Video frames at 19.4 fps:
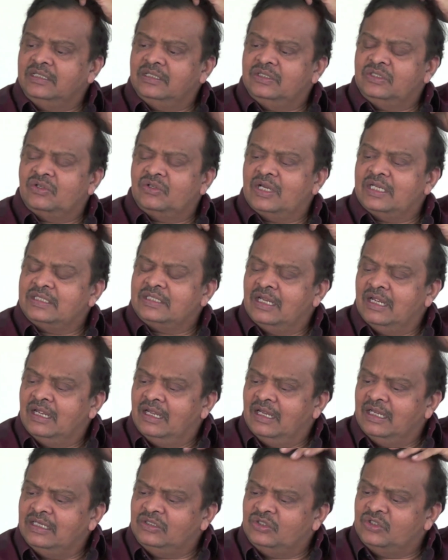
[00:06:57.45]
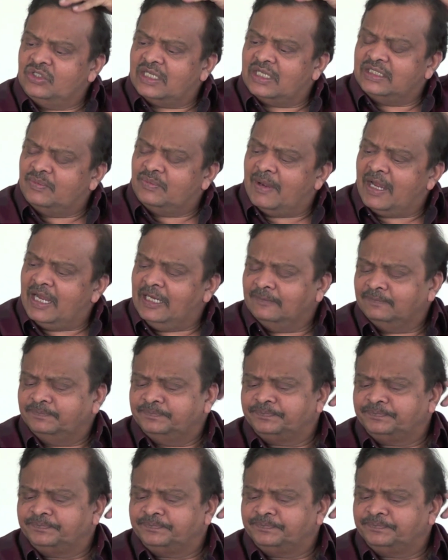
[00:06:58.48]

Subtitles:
this stress is just by,